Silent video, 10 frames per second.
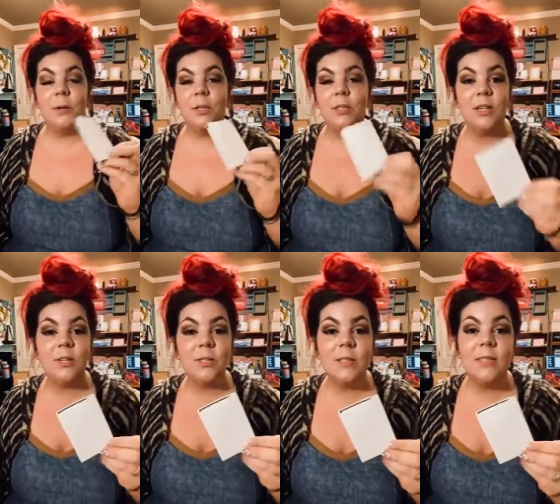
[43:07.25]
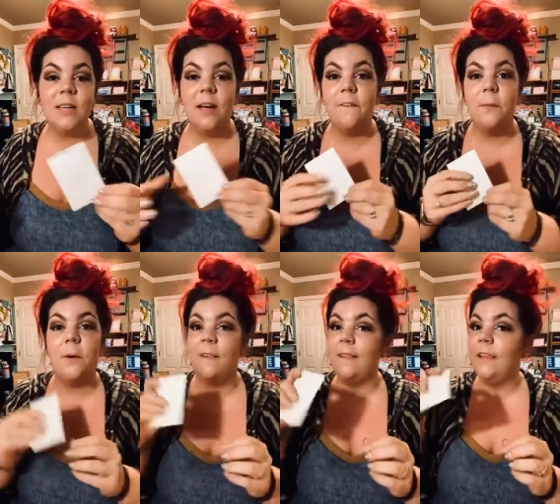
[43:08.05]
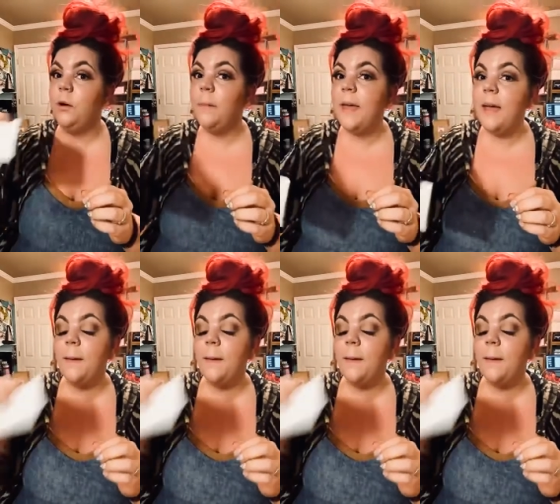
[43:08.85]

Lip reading: Put your stickers on stuff. Put a little bit